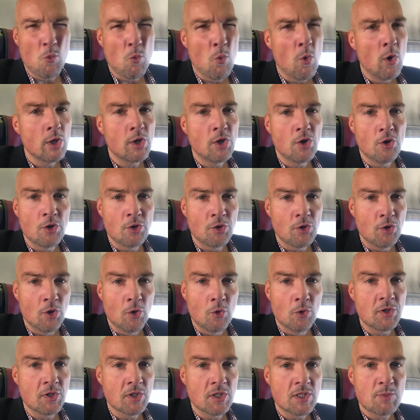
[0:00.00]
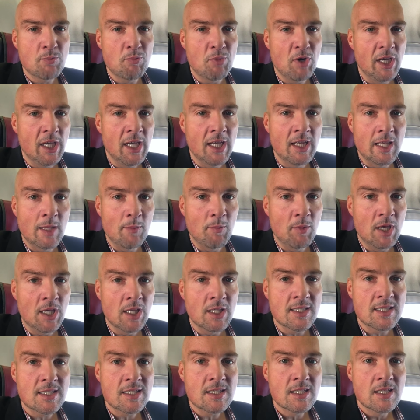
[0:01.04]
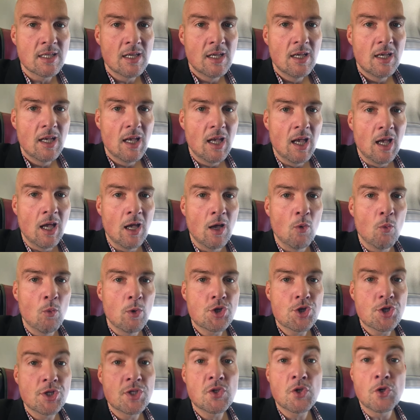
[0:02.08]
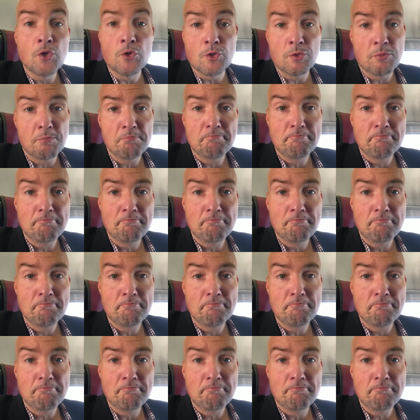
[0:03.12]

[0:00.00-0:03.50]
would not notice by any means, which is good.